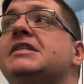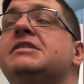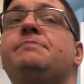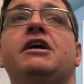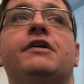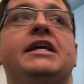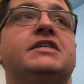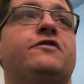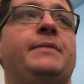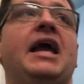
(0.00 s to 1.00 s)

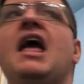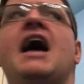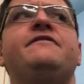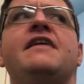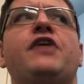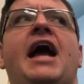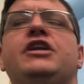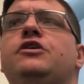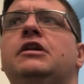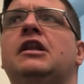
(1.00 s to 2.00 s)
experience for me. I've never
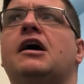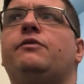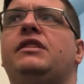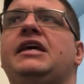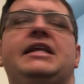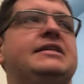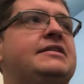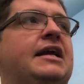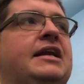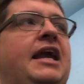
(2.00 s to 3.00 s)
had good luck with the
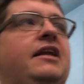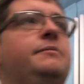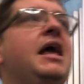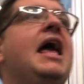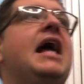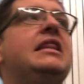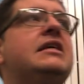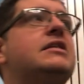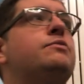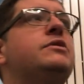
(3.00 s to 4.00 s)
insect kingdom, and
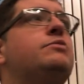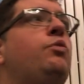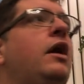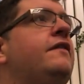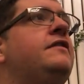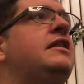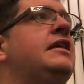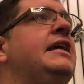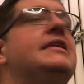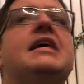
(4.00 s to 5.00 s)
this was one of the
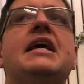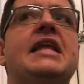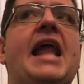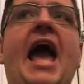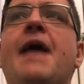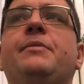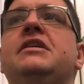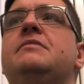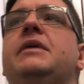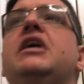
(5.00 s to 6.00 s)
things that
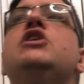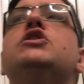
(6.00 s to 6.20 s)
happened to me.